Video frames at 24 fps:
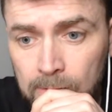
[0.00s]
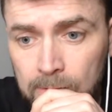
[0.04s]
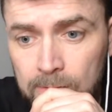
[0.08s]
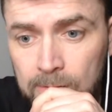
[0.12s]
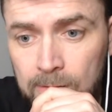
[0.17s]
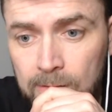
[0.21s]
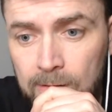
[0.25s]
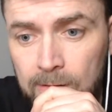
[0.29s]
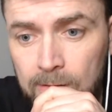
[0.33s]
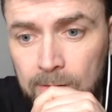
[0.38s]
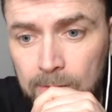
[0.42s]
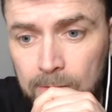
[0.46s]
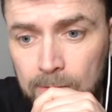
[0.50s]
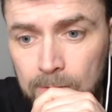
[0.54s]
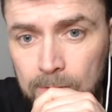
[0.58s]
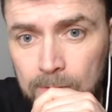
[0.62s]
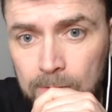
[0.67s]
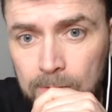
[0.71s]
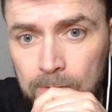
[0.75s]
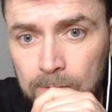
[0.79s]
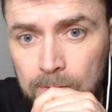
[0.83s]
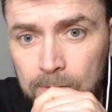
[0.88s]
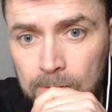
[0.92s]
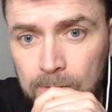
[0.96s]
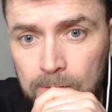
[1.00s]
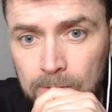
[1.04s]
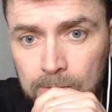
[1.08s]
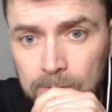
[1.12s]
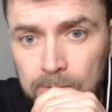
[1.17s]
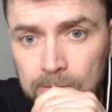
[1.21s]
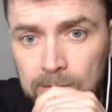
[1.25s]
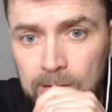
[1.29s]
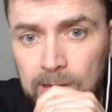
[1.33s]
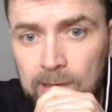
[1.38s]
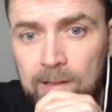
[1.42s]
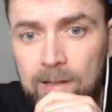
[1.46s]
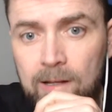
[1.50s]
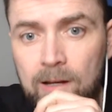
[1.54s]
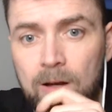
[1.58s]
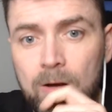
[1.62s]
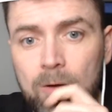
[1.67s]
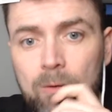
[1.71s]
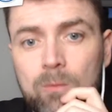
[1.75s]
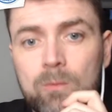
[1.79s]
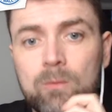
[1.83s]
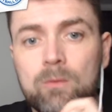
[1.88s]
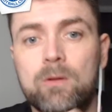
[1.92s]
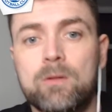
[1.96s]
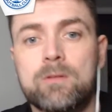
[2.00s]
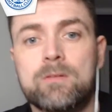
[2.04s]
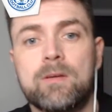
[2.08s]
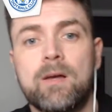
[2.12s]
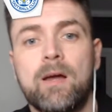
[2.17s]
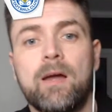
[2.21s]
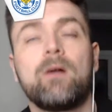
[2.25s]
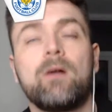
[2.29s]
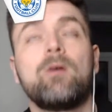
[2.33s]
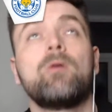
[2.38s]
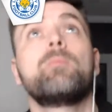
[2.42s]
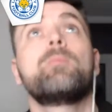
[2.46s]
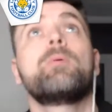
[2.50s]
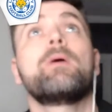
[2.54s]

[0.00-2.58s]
That's it. Check out the title,